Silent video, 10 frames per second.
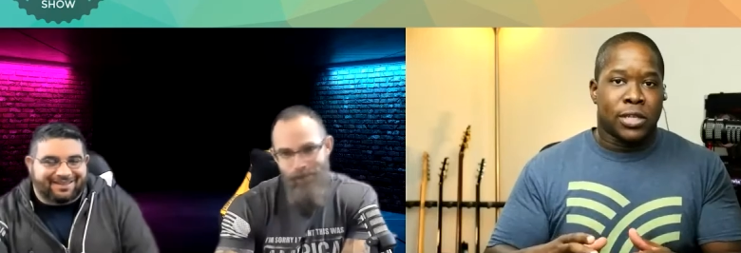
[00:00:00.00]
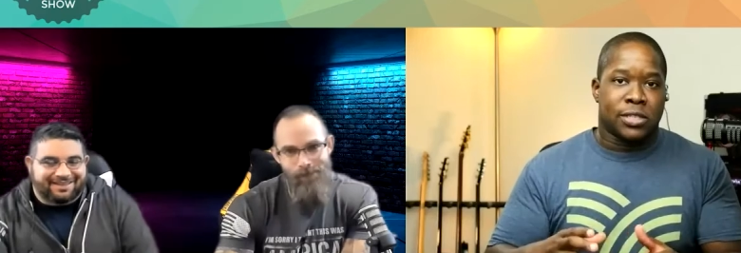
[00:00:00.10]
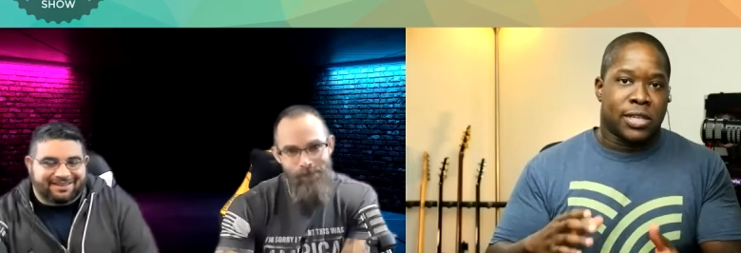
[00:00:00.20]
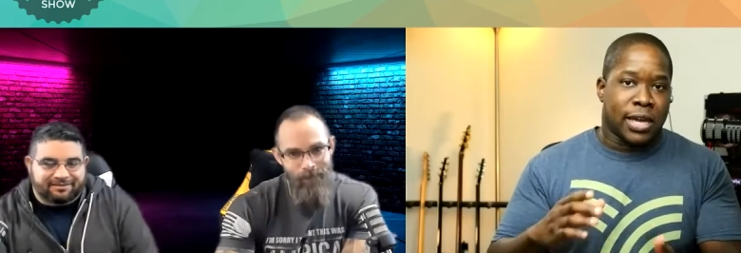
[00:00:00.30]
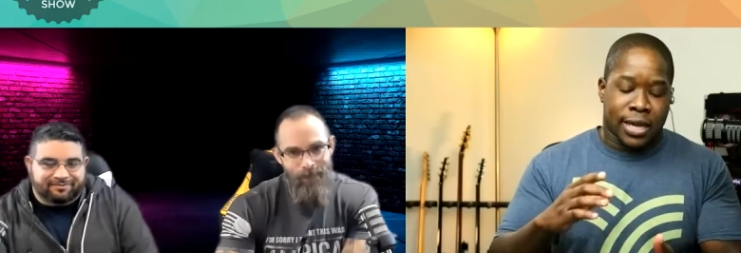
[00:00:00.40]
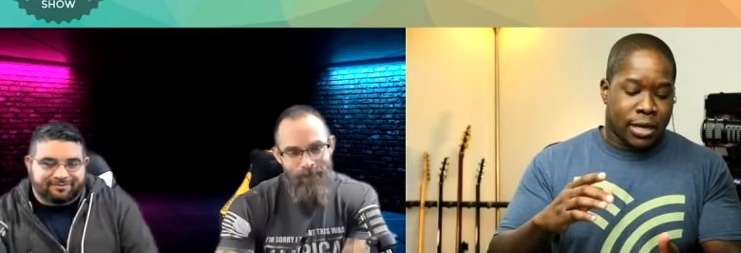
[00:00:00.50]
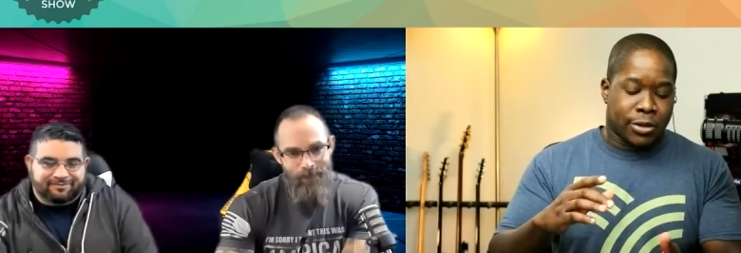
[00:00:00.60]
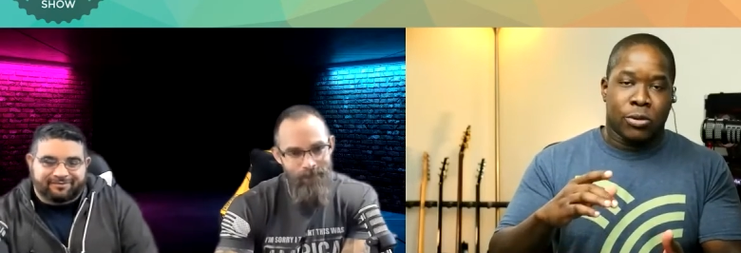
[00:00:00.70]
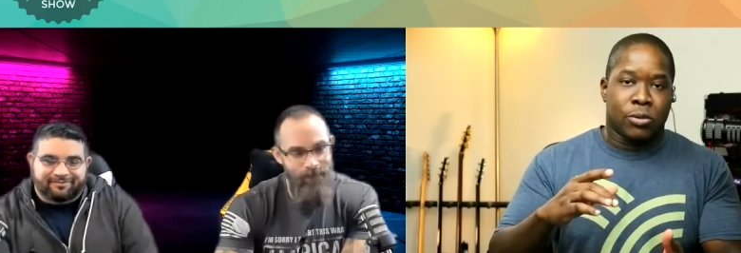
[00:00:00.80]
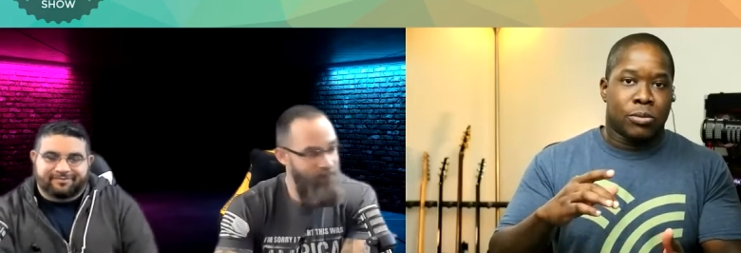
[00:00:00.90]
Speaker 1: that, yeah, you
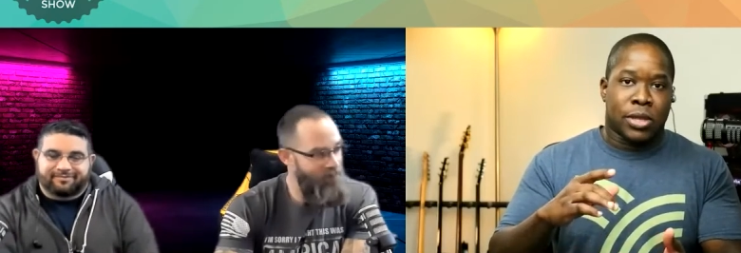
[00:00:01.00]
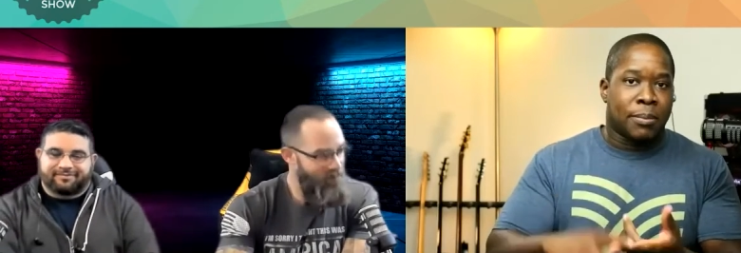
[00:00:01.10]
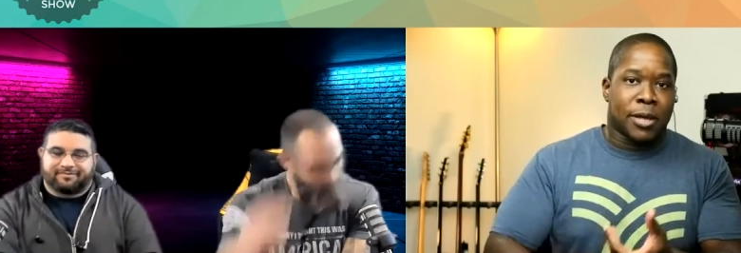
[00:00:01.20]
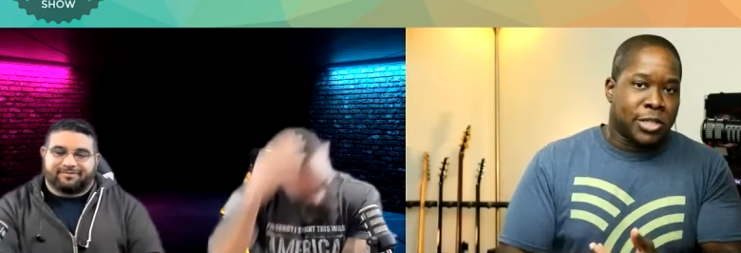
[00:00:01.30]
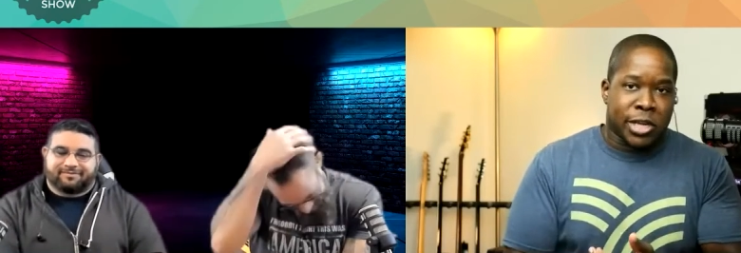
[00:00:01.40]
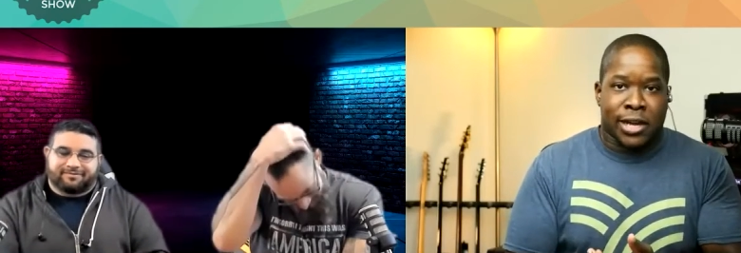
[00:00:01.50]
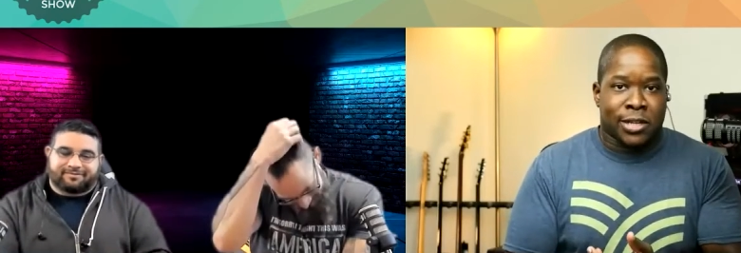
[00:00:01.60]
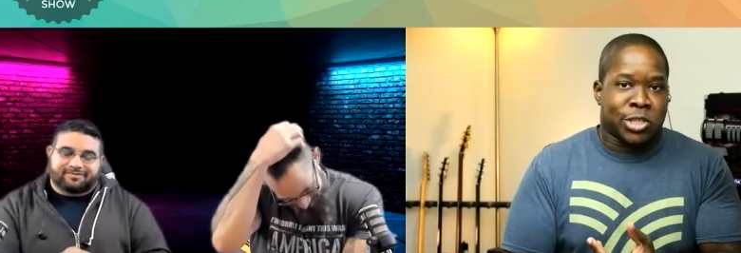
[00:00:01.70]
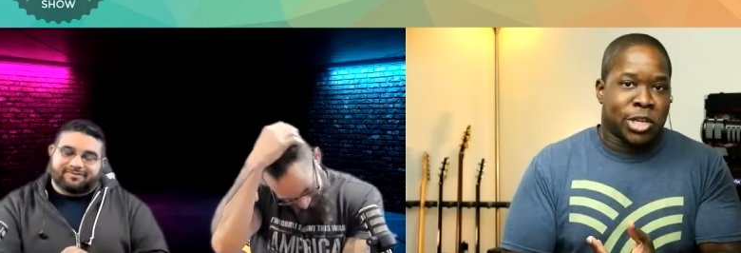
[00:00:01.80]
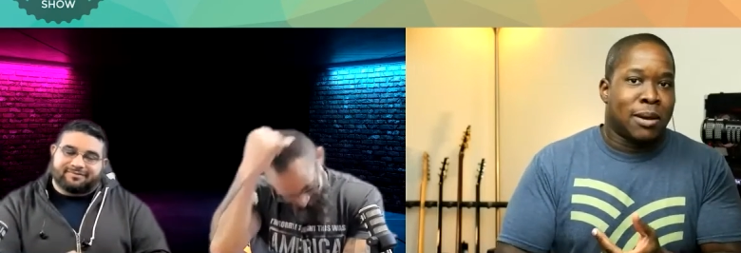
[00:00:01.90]
think about the Chaz
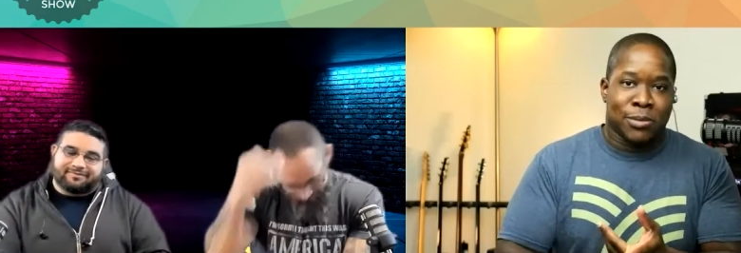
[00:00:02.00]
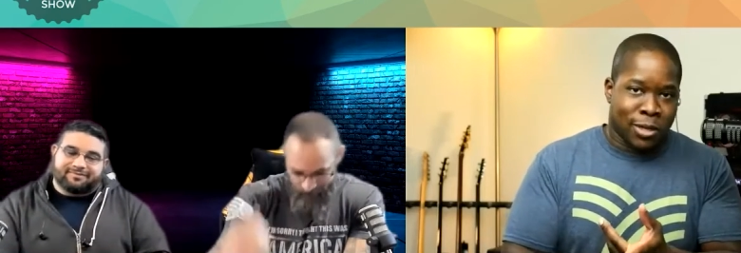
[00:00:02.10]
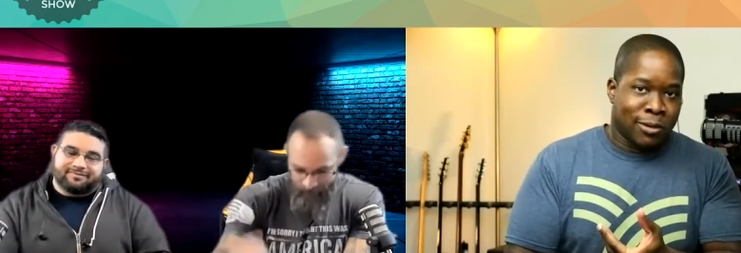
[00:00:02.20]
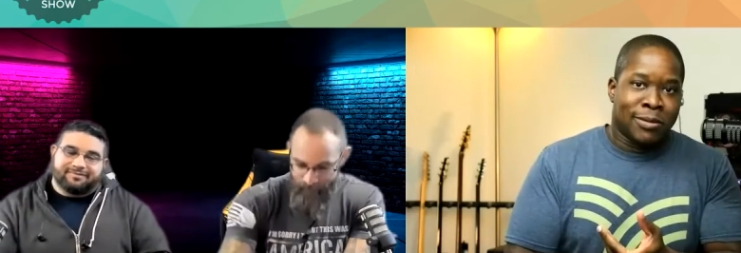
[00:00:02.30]
chop zone.